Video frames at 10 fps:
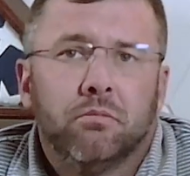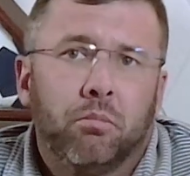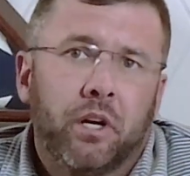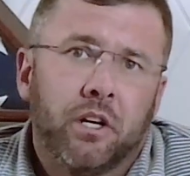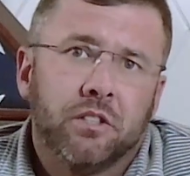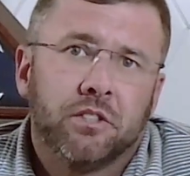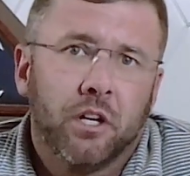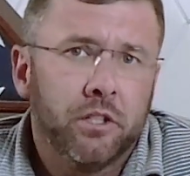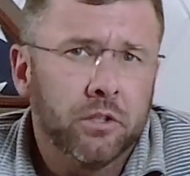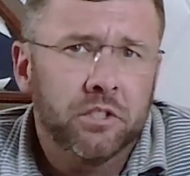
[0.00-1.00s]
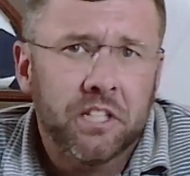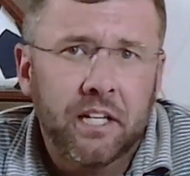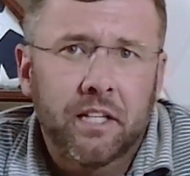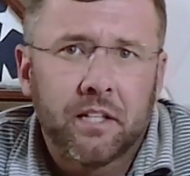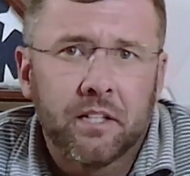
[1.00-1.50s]
because
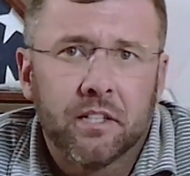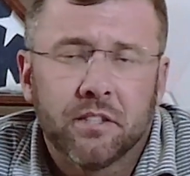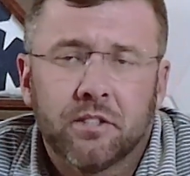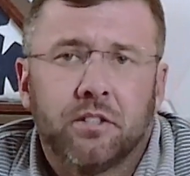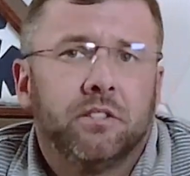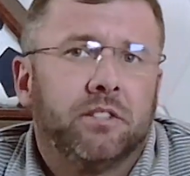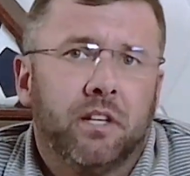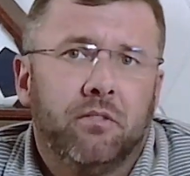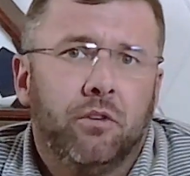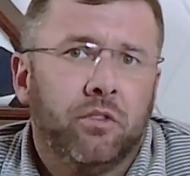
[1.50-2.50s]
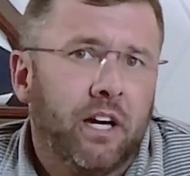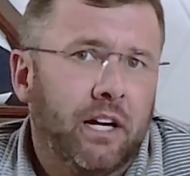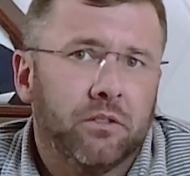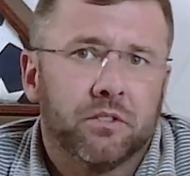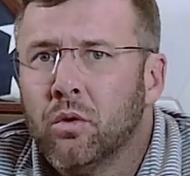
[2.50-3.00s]
understanding this could save you
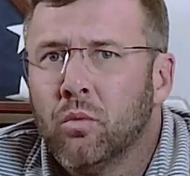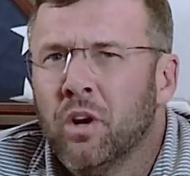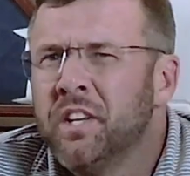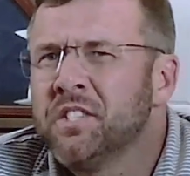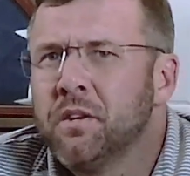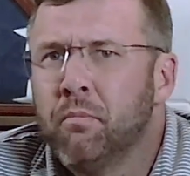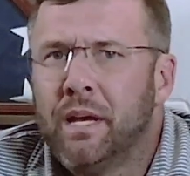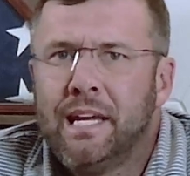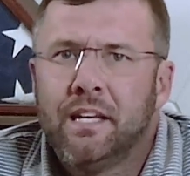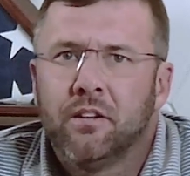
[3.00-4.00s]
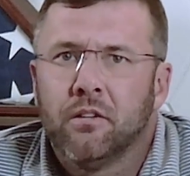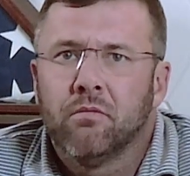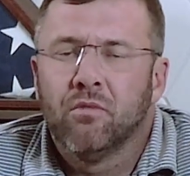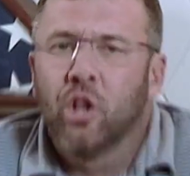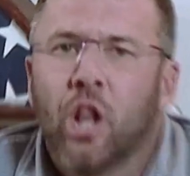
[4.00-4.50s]
thousands. What does it mean to
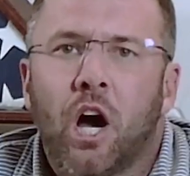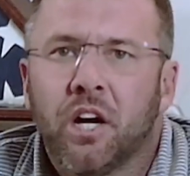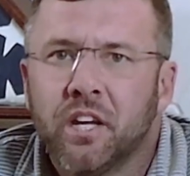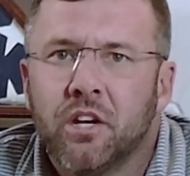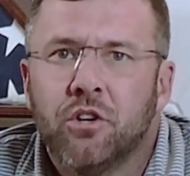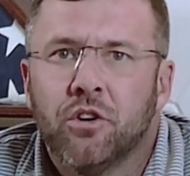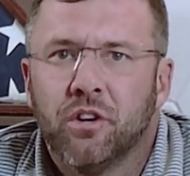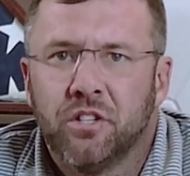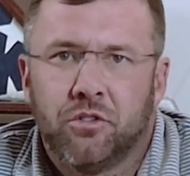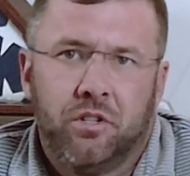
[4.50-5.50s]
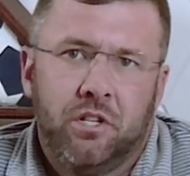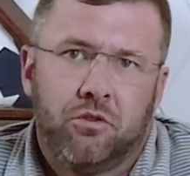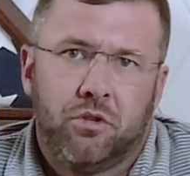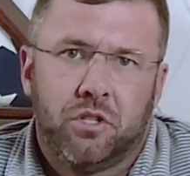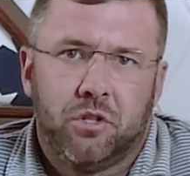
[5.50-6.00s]
lock in your
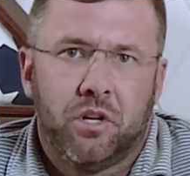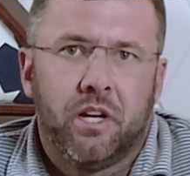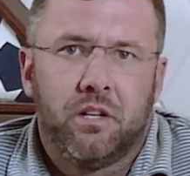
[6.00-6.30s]
interest rate?